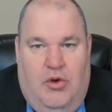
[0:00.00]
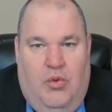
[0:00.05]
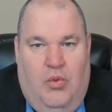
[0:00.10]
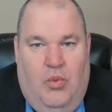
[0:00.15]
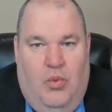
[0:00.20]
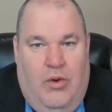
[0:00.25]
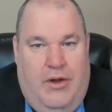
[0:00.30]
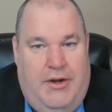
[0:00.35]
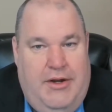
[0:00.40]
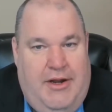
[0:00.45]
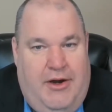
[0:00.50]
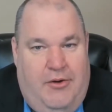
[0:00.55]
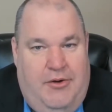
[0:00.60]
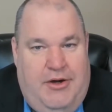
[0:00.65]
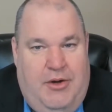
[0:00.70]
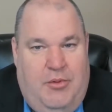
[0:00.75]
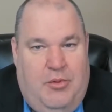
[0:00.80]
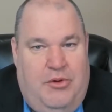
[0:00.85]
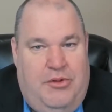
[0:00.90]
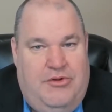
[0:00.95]
One
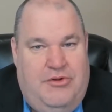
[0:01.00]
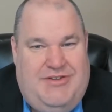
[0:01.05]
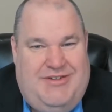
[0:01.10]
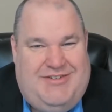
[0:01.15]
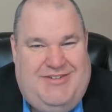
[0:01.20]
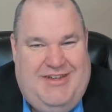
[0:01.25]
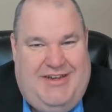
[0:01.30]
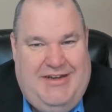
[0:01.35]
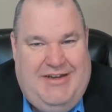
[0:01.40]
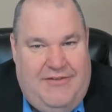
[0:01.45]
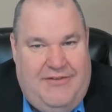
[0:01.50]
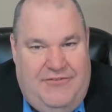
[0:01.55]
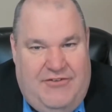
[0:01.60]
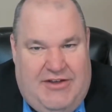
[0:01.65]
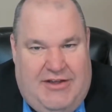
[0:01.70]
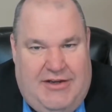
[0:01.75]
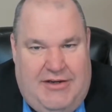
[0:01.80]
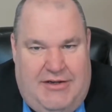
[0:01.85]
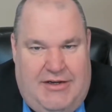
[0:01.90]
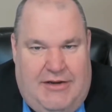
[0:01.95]
area where there's a
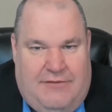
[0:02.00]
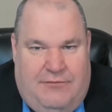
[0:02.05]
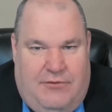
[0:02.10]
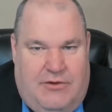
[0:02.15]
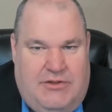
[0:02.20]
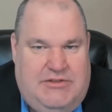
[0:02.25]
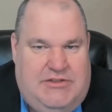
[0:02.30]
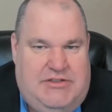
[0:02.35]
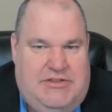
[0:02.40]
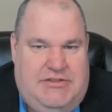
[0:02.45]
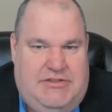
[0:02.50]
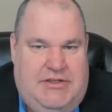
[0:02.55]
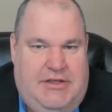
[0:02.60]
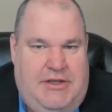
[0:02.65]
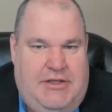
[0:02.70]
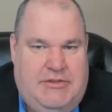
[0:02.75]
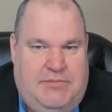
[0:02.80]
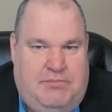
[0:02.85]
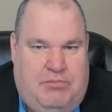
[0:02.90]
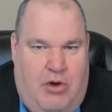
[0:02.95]
significant difference
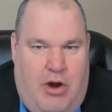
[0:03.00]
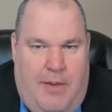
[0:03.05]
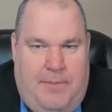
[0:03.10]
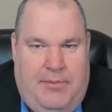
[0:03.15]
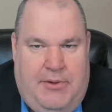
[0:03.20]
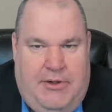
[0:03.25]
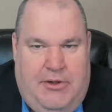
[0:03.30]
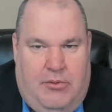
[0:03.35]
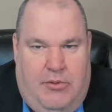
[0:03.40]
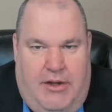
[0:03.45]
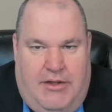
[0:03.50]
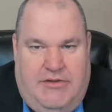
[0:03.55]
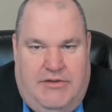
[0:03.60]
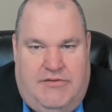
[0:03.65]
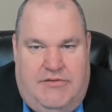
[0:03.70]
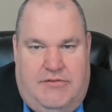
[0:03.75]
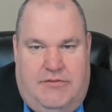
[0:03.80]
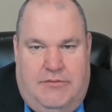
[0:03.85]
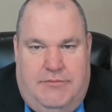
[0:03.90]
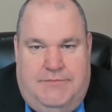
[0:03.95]
is property
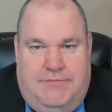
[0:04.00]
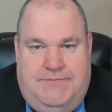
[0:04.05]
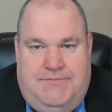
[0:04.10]
rights.